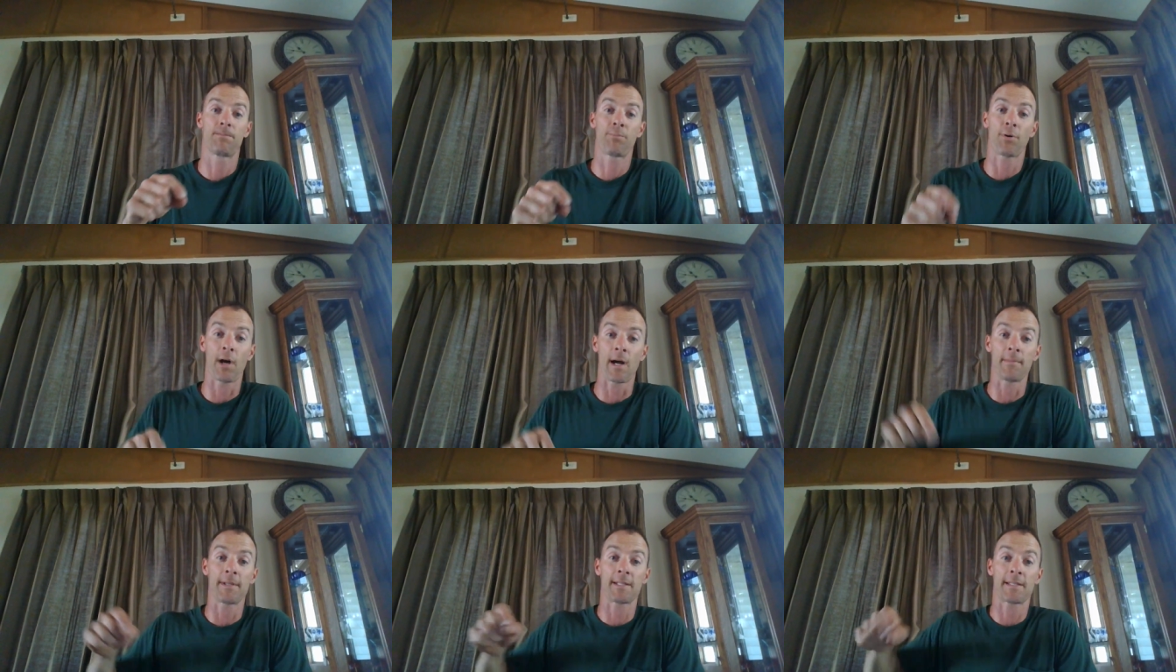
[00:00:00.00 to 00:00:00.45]

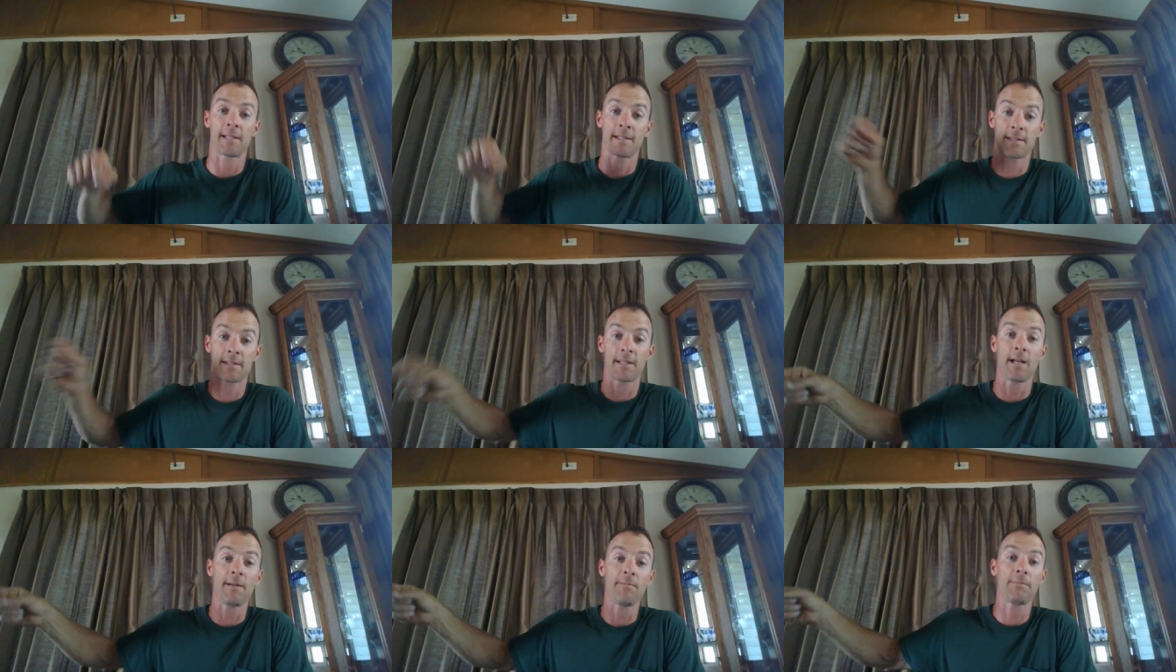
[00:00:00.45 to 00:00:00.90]

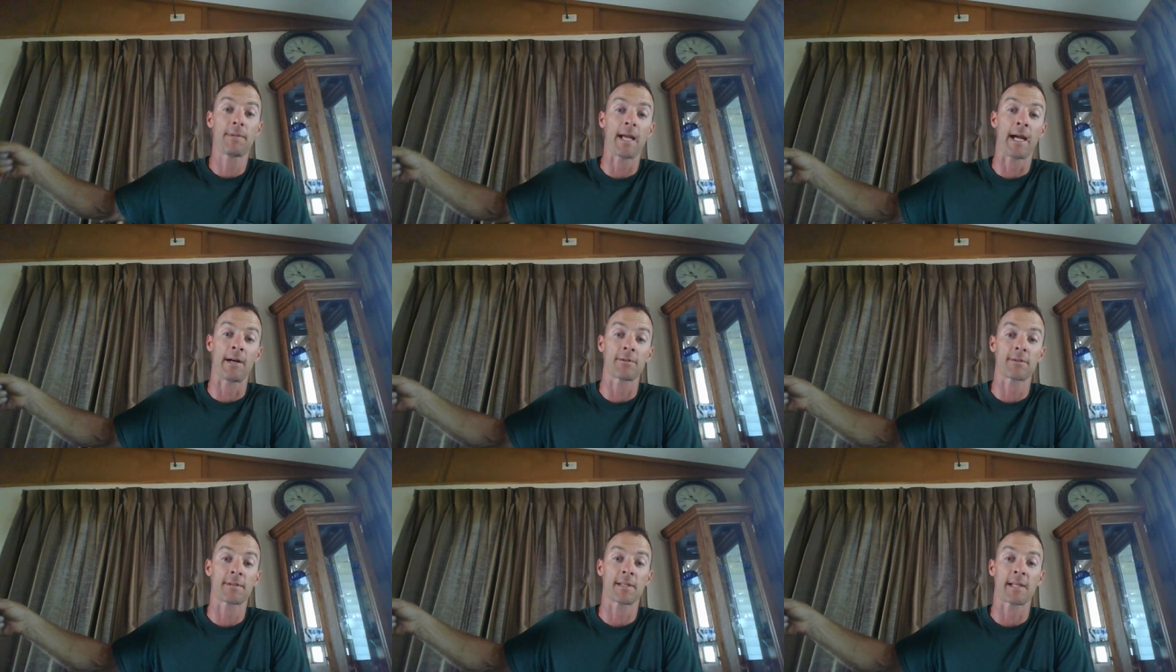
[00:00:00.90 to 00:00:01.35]
promises, some
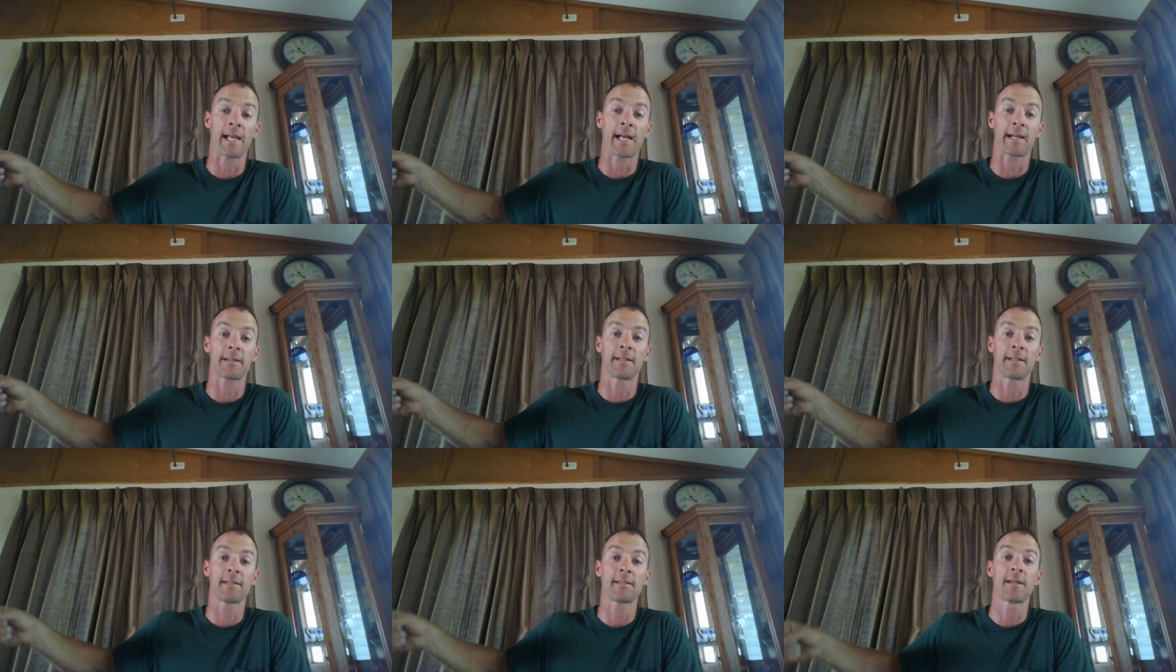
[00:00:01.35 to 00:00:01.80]
count
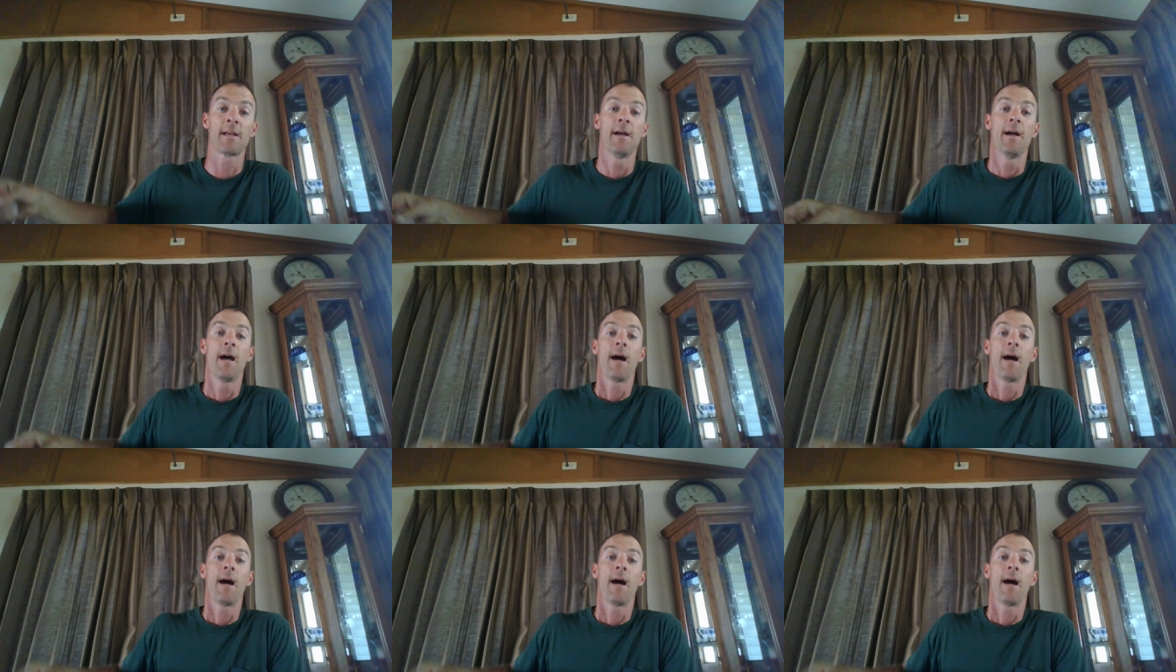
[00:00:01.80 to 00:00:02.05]
slackness,